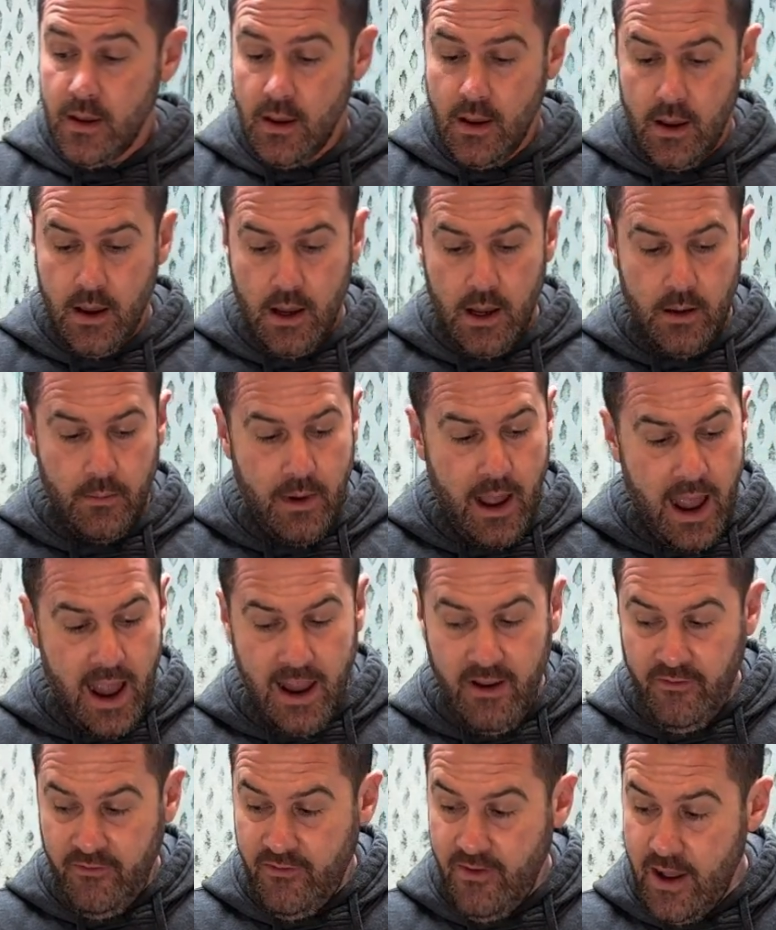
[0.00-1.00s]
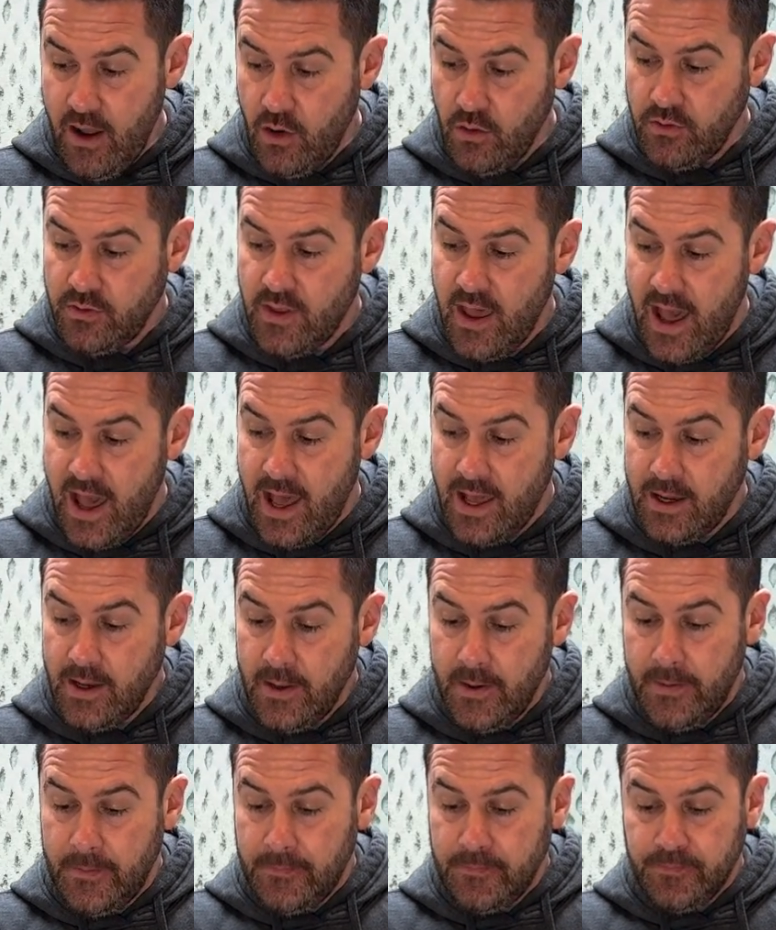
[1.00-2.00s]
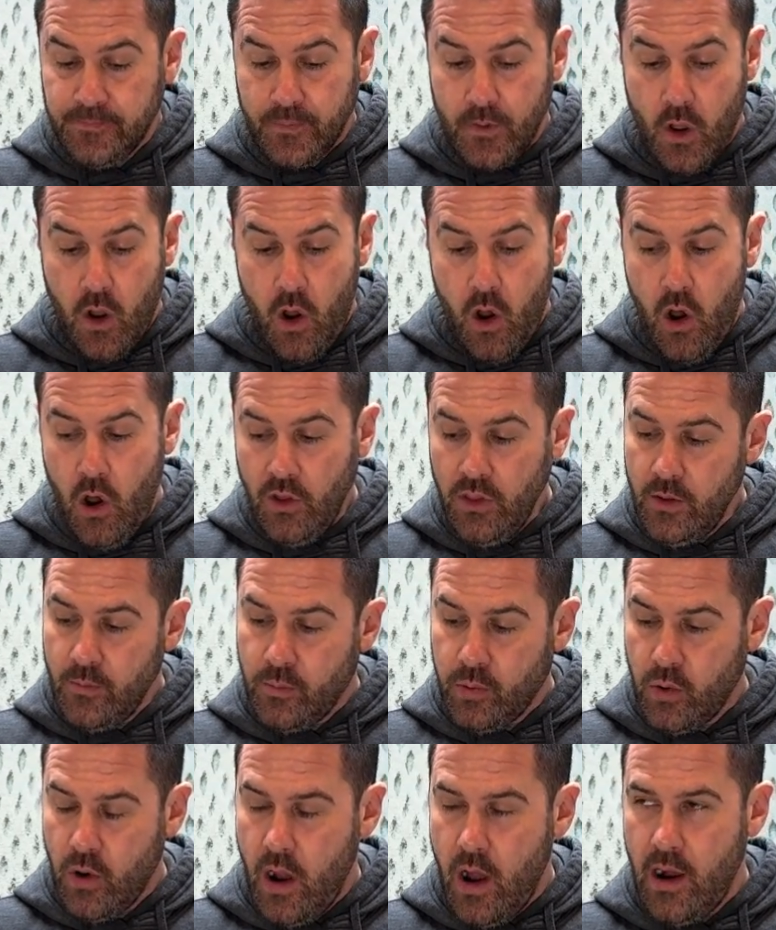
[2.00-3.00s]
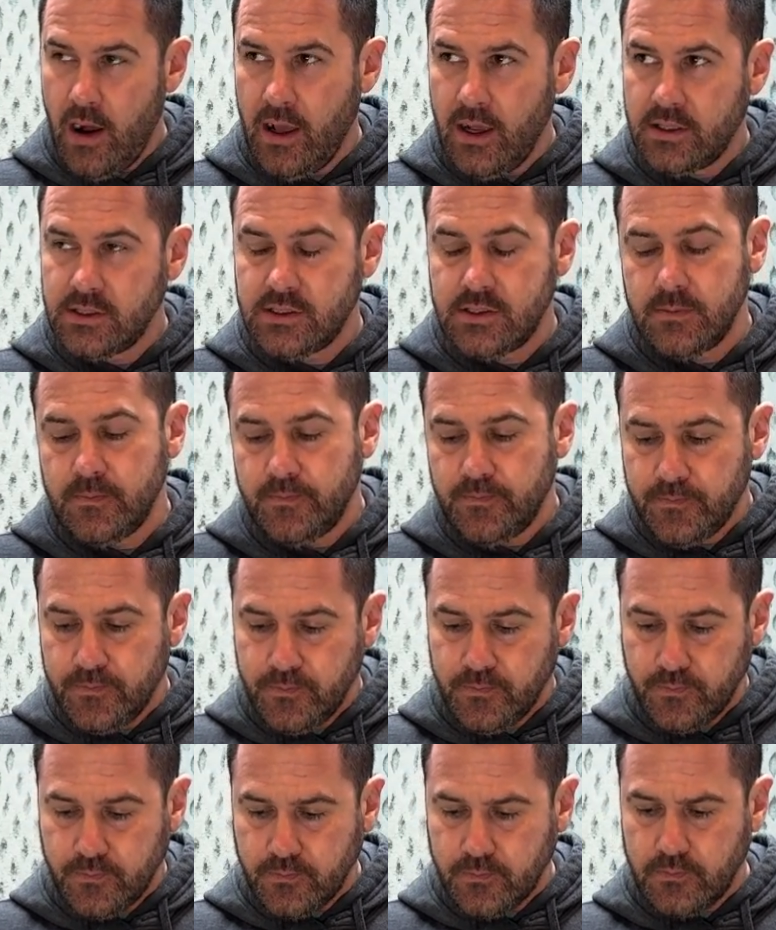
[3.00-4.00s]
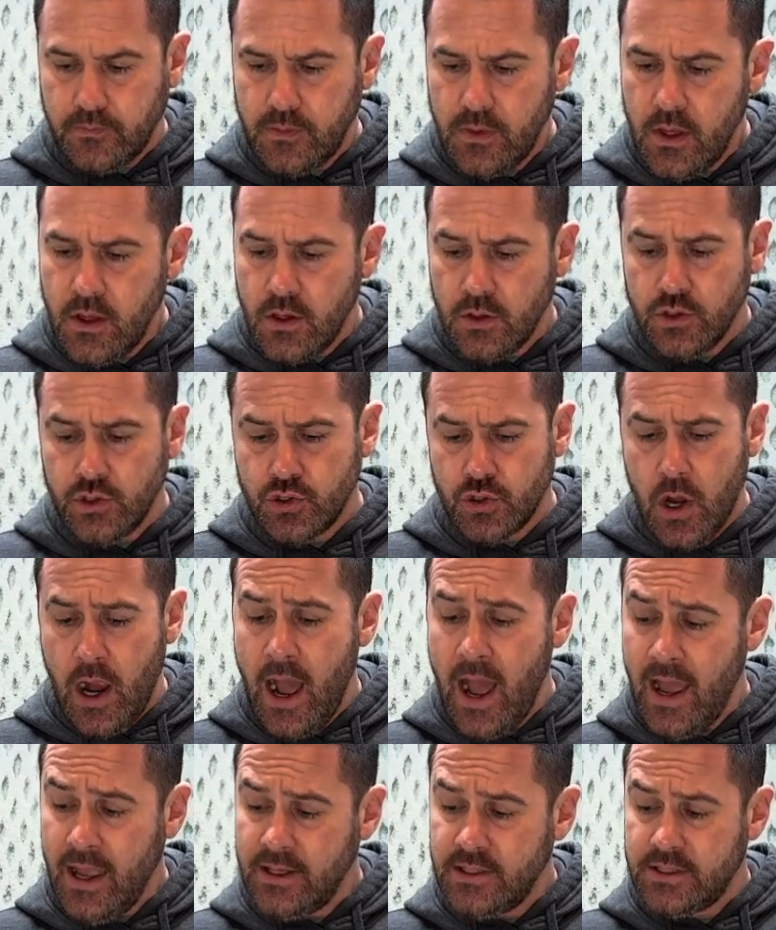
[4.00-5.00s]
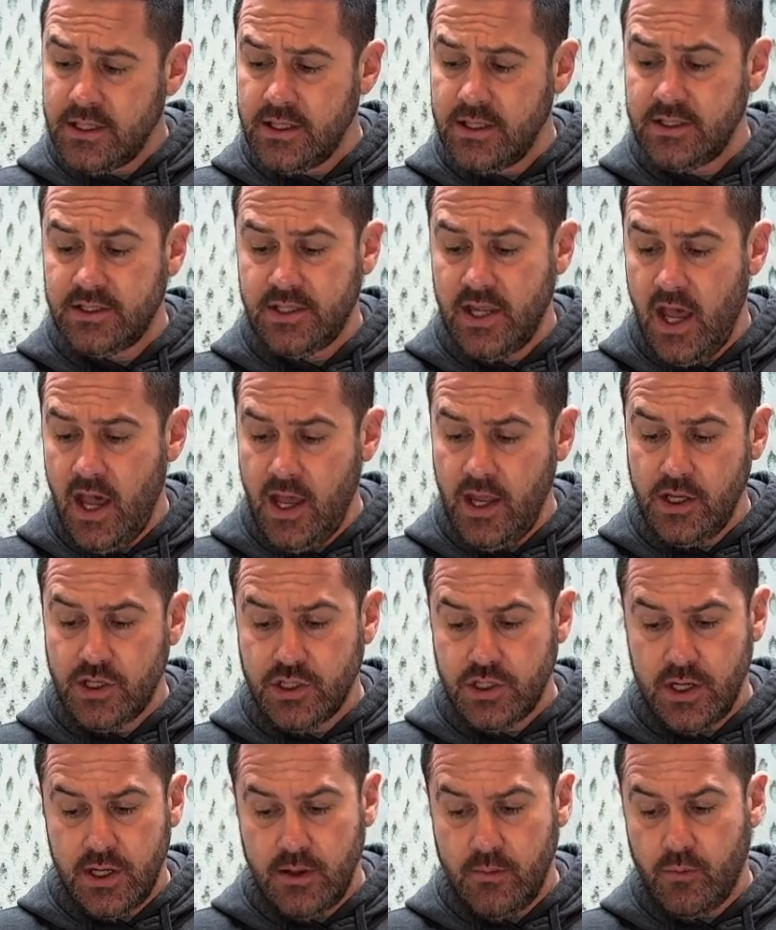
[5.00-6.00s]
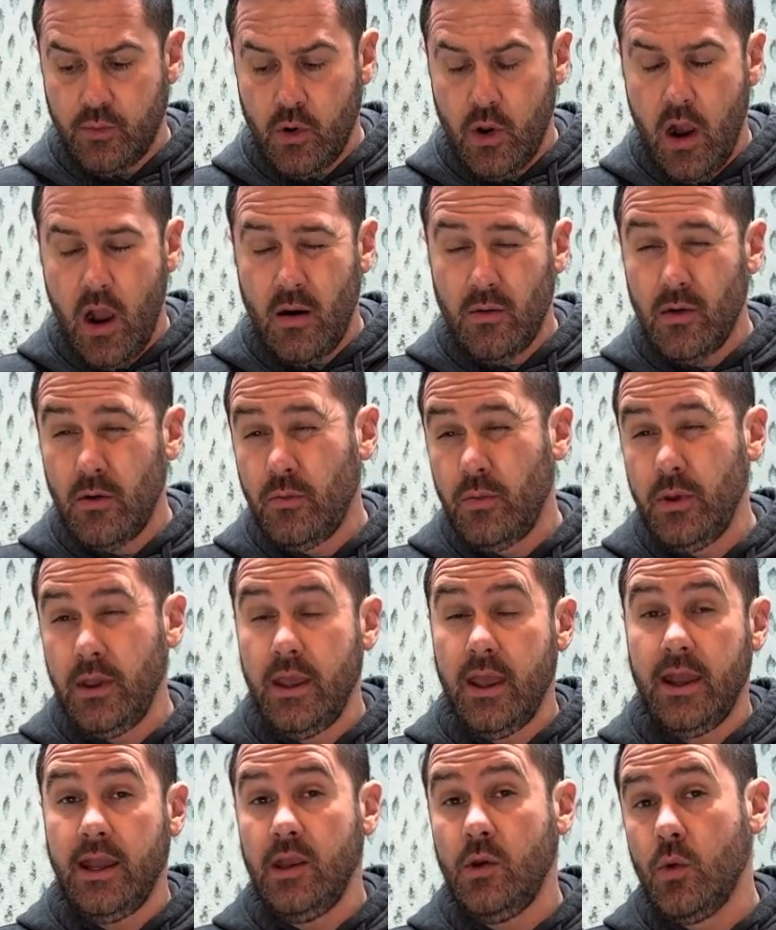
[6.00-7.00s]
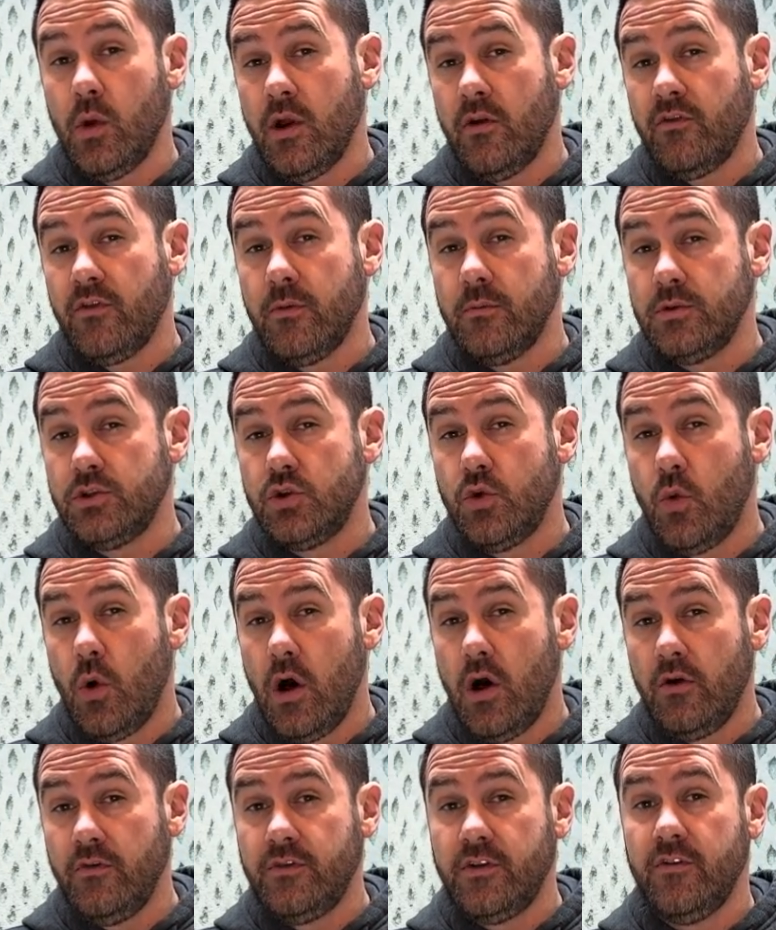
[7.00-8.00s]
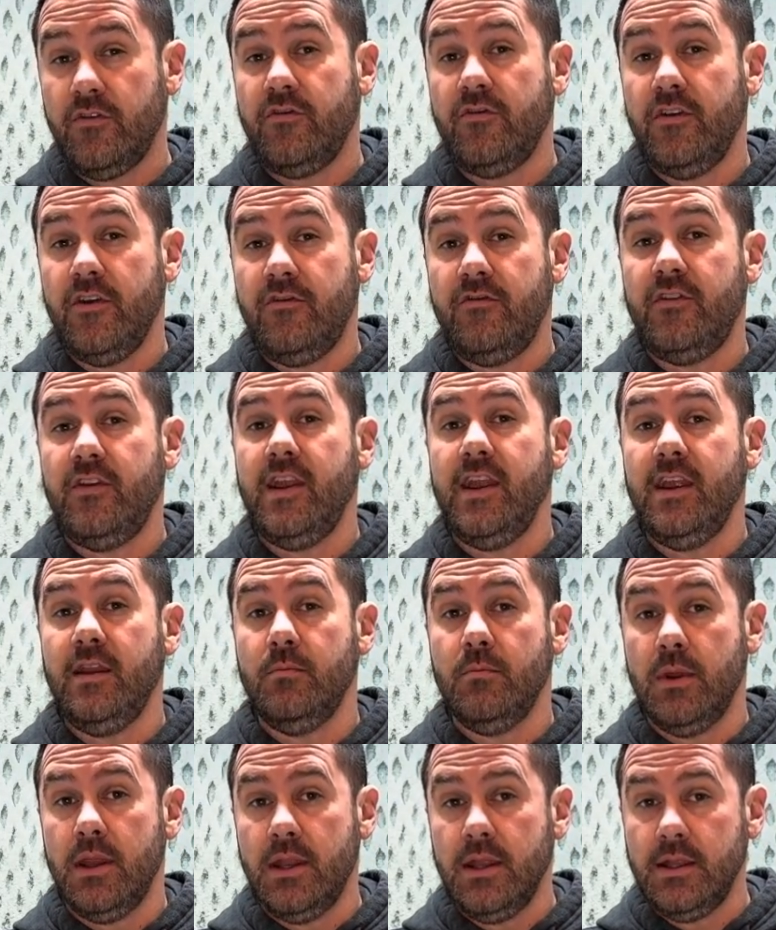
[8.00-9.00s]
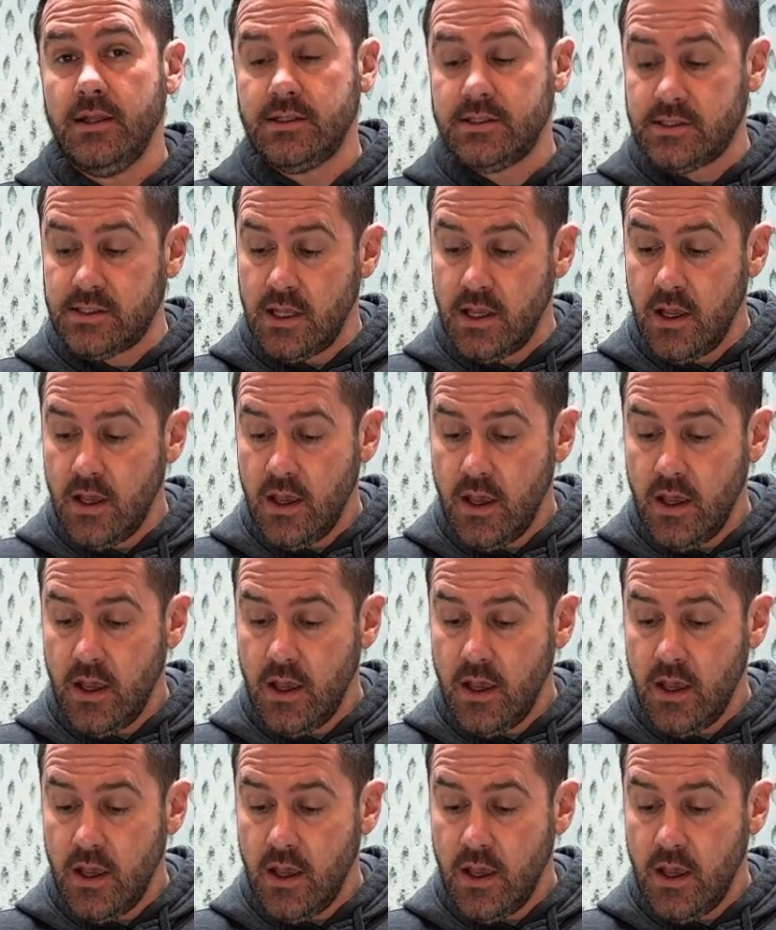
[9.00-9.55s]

I found that all the products dried to the touch in probably anywhere from 12 to 15 minutes.